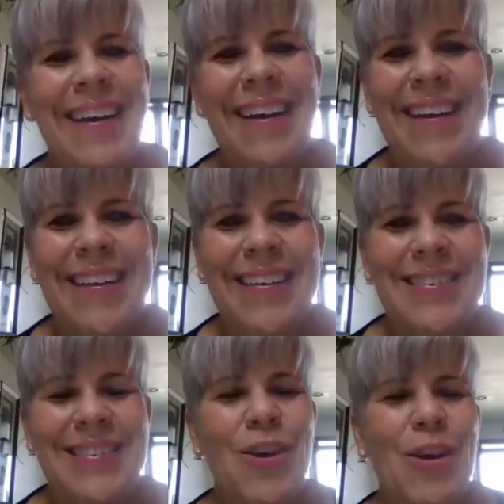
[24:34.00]

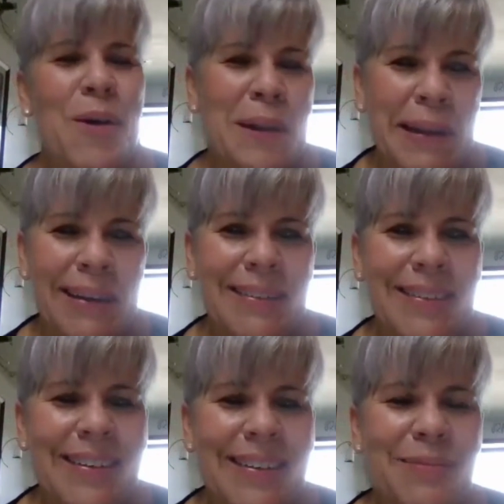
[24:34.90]
and some on
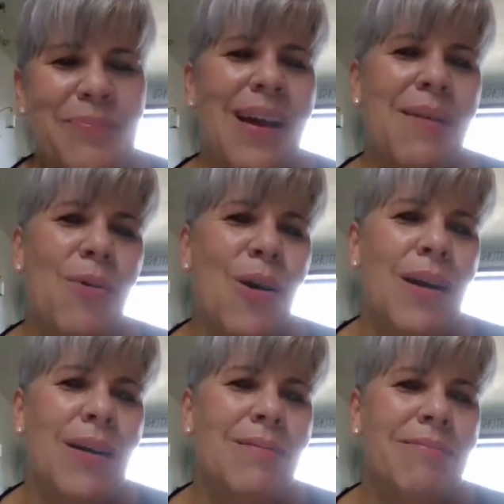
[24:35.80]
LinkedIn. I'm
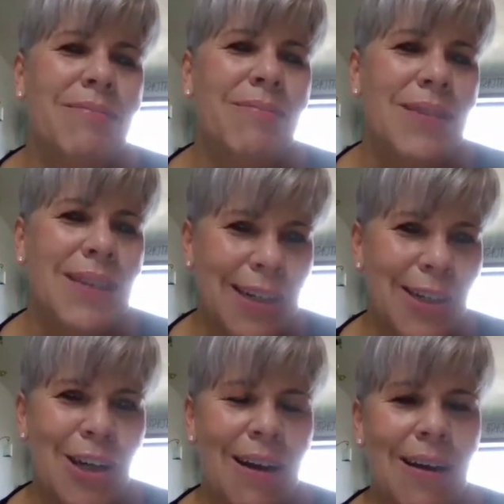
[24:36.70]
on
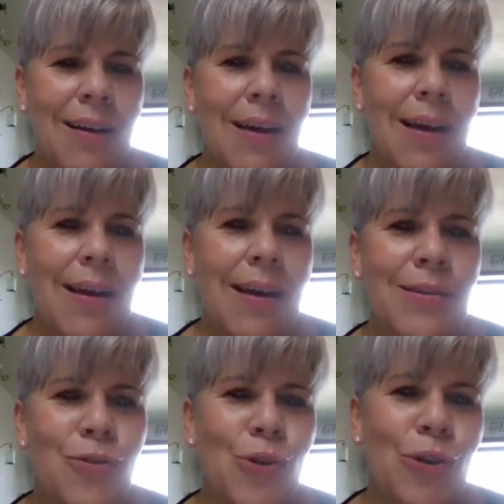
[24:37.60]
TikTok,
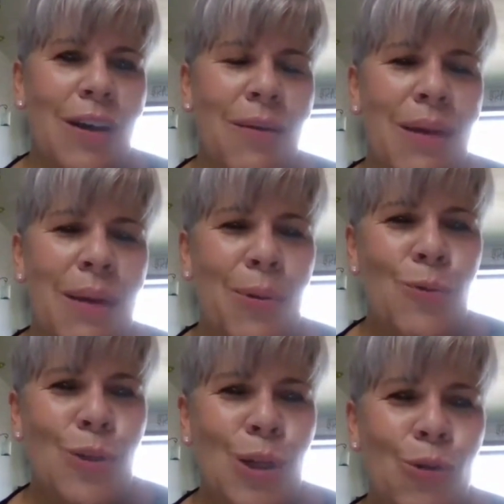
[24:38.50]
Instagram. I
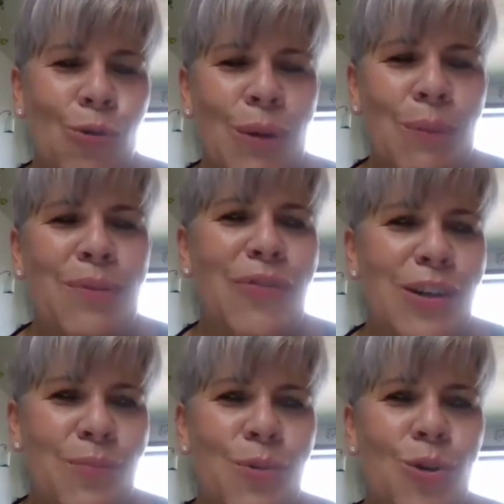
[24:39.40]
post a little bit, but
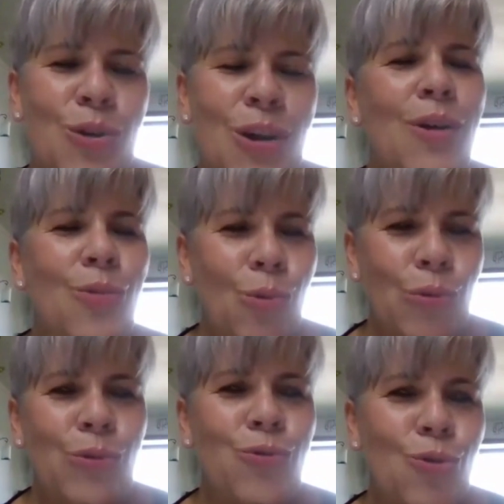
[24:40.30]
Facebook, North
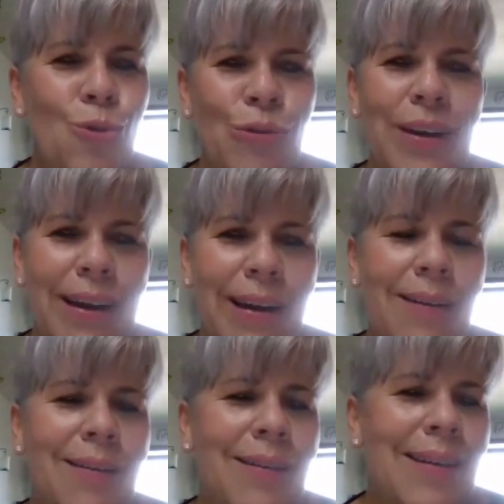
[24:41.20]
Hills Jewelry
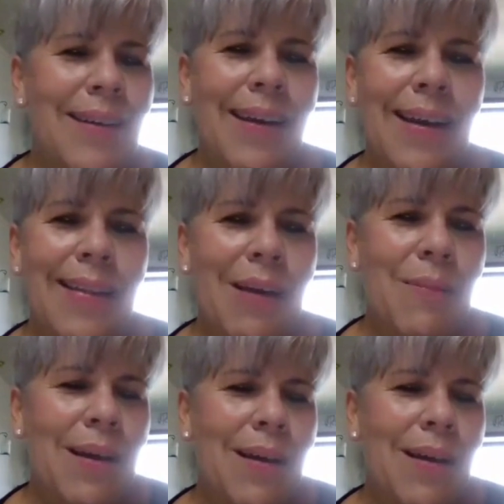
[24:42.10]
Gal, and I'm